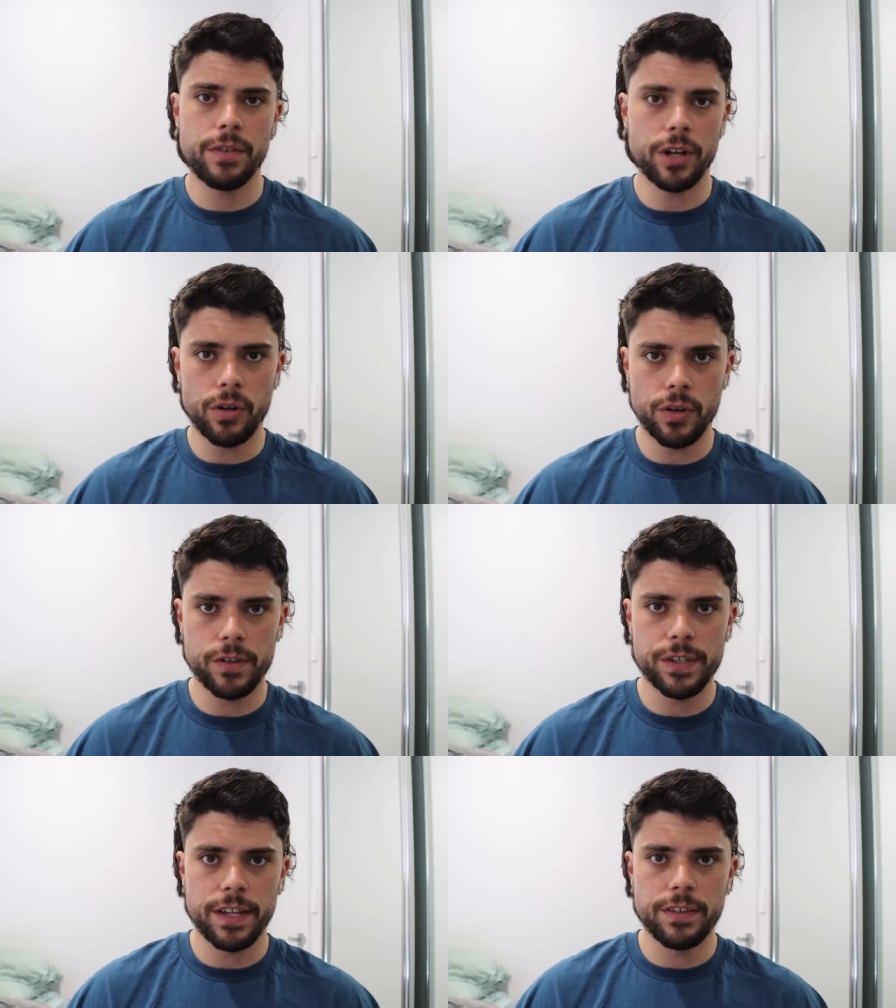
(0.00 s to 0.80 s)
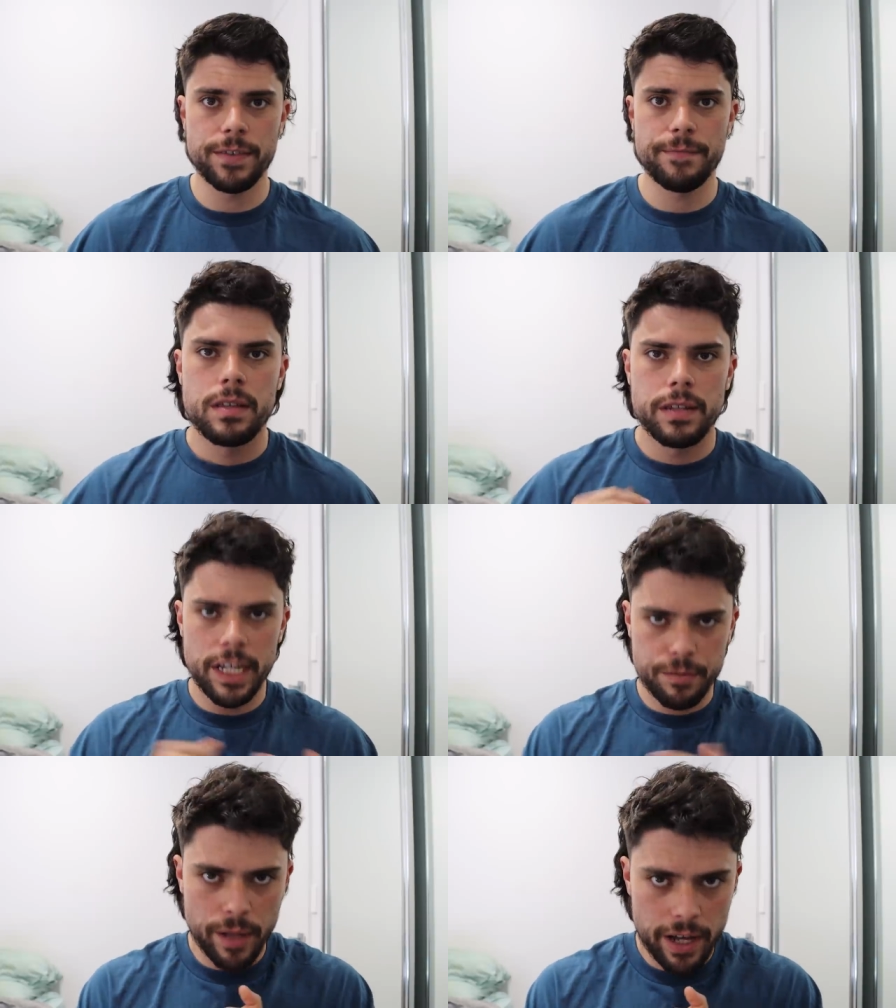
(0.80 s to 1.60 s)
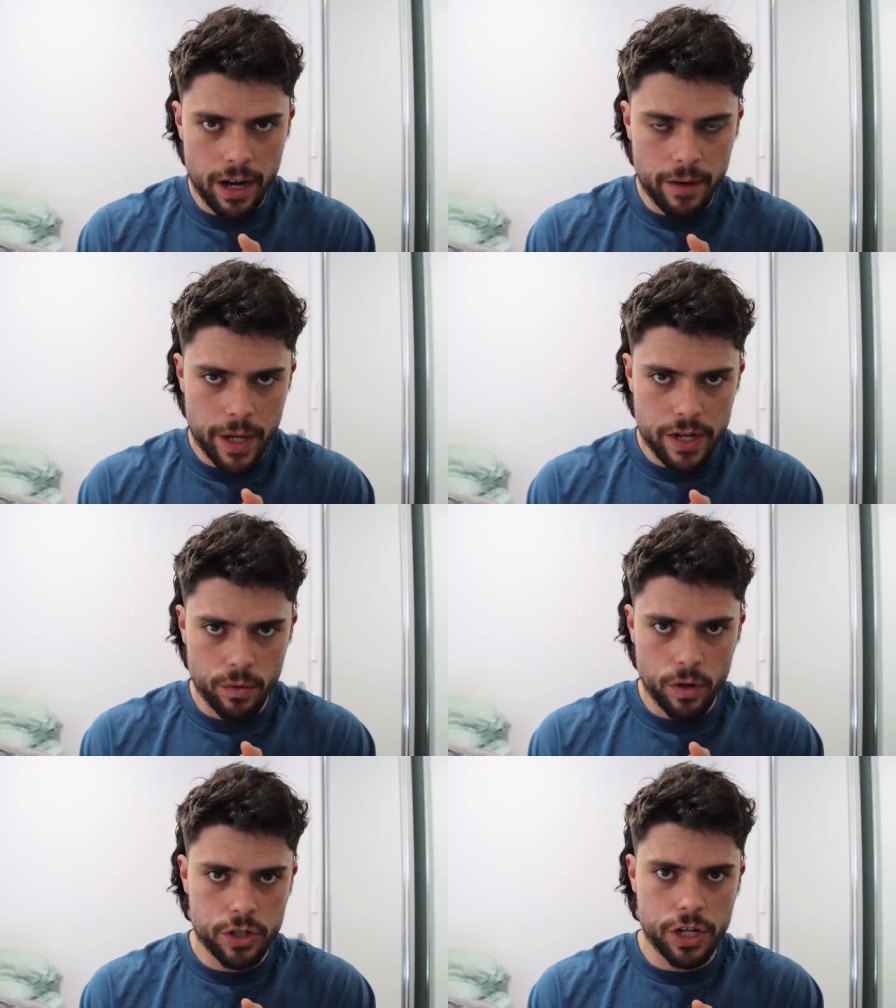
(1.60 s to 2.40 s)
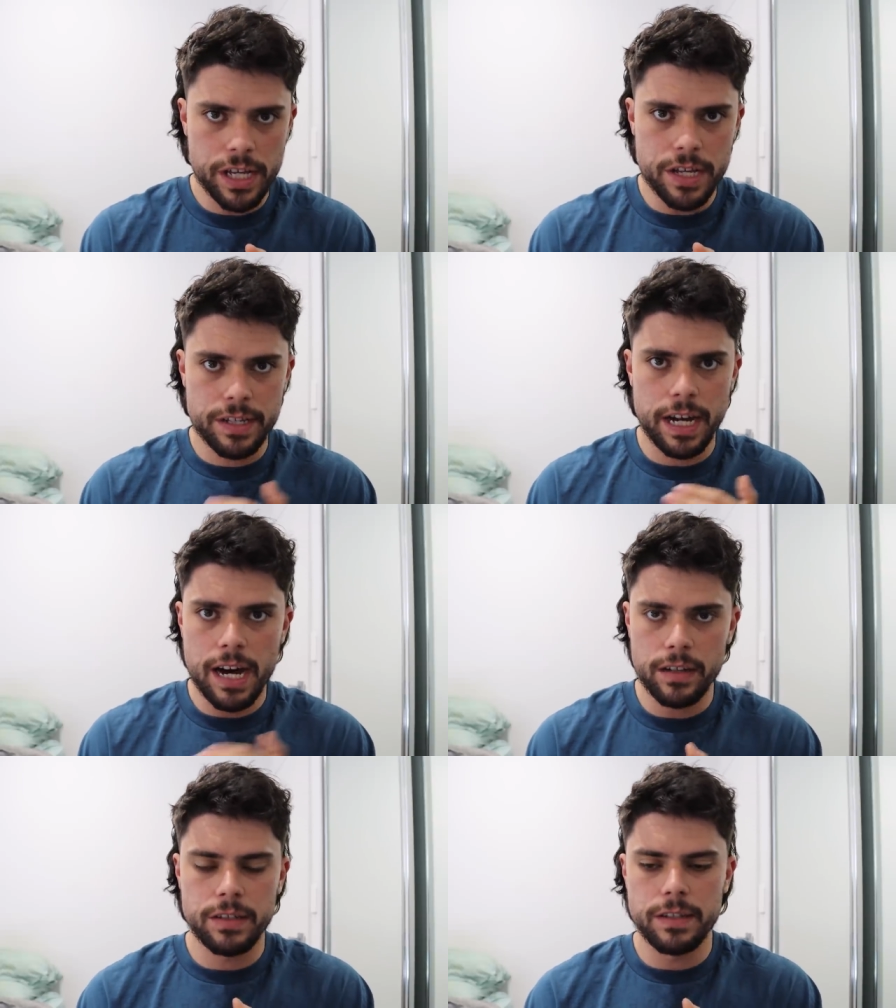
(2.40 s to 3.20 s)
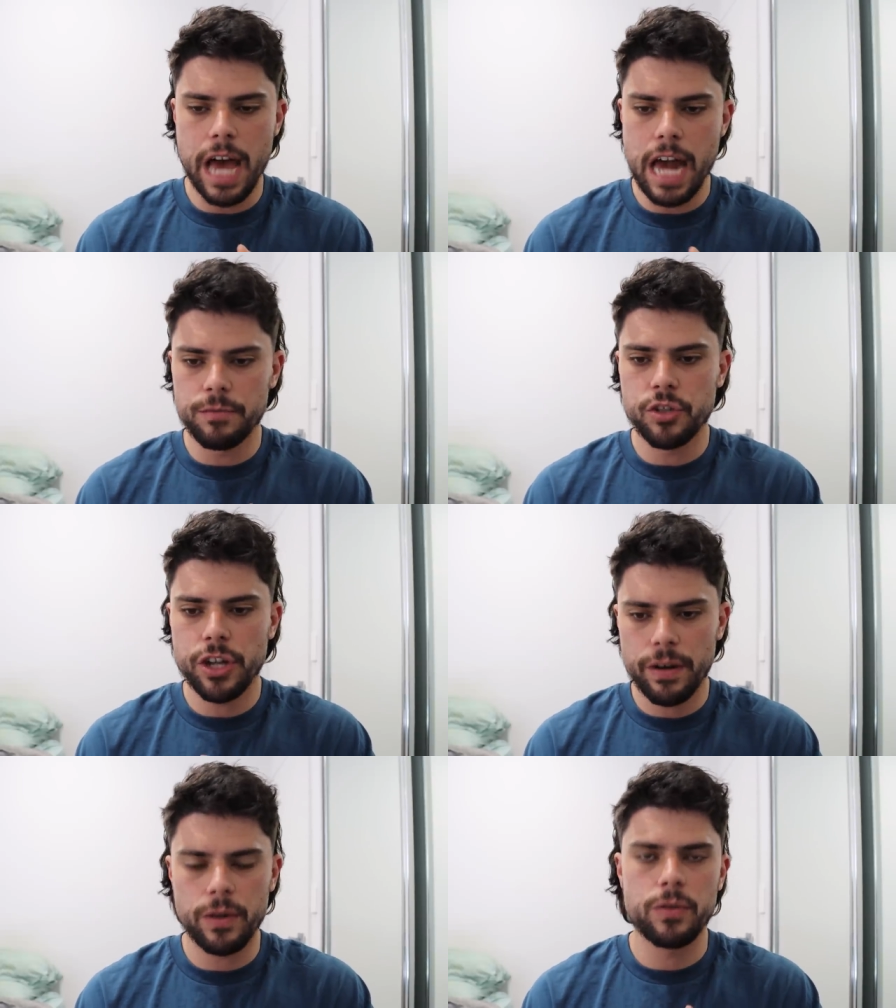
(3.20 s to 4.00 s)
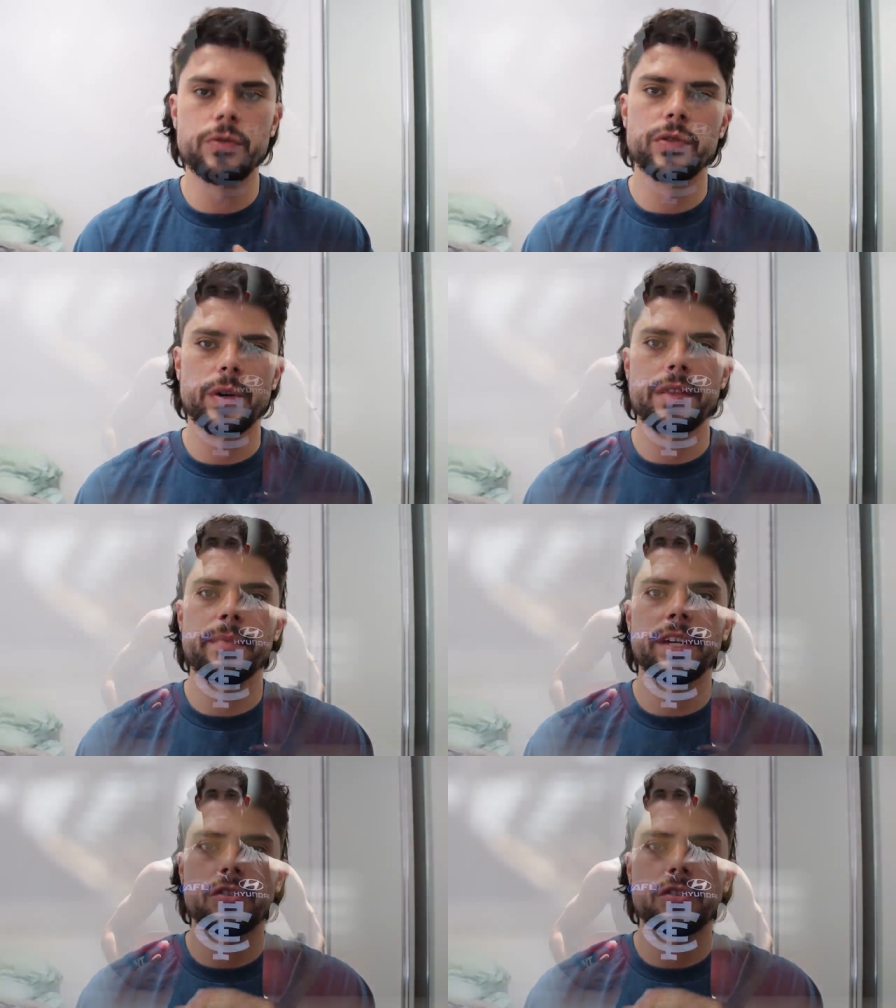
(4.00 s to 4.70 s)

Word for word: for the Gold Coast Suns. The next player I'm keen to watch is Carlton's Adam Cerra, who's one of the big